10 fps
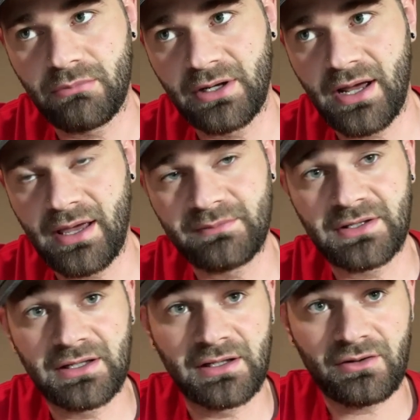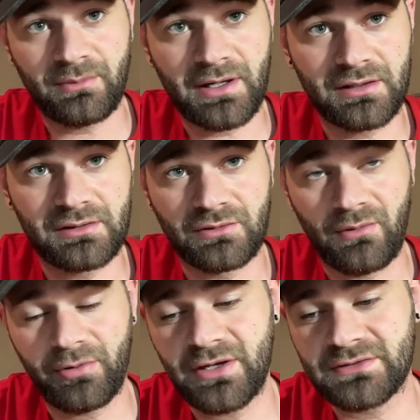but I am taking another med to
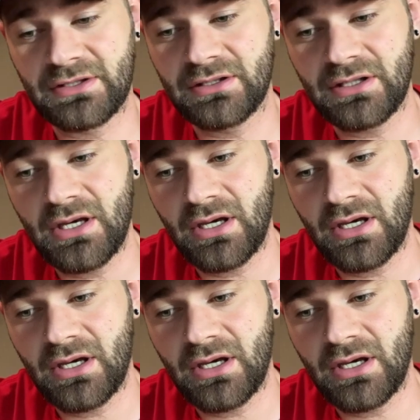replace it.